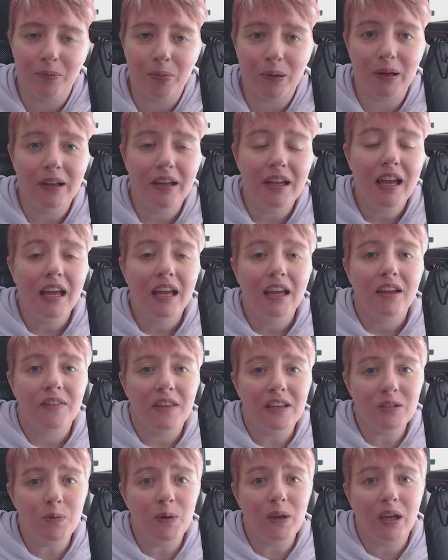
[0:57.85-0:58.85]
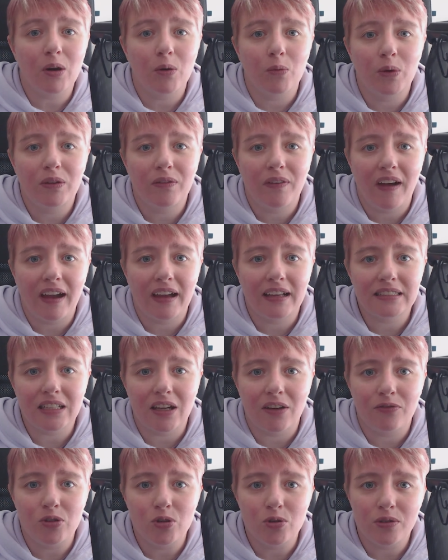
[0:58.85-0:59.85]
But this week we've had
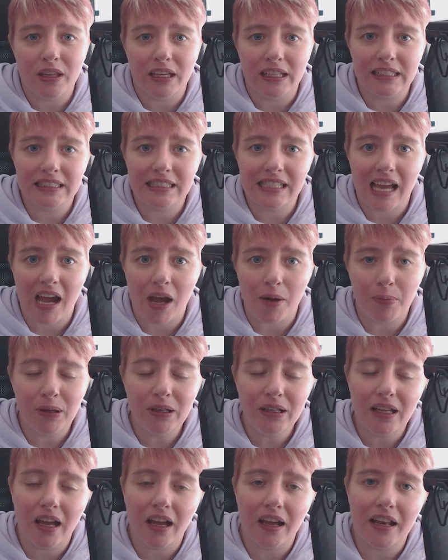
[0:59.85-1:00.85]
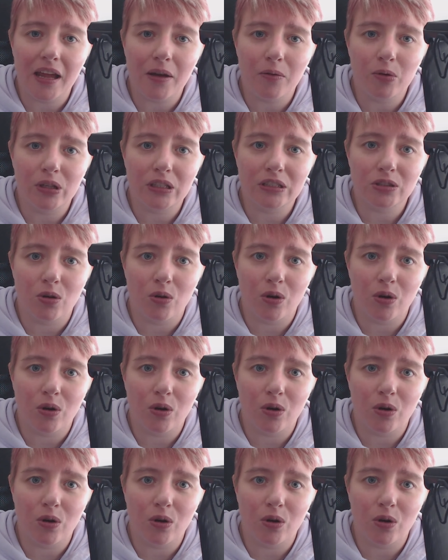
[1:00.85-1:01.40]
a few things happen and I want to talk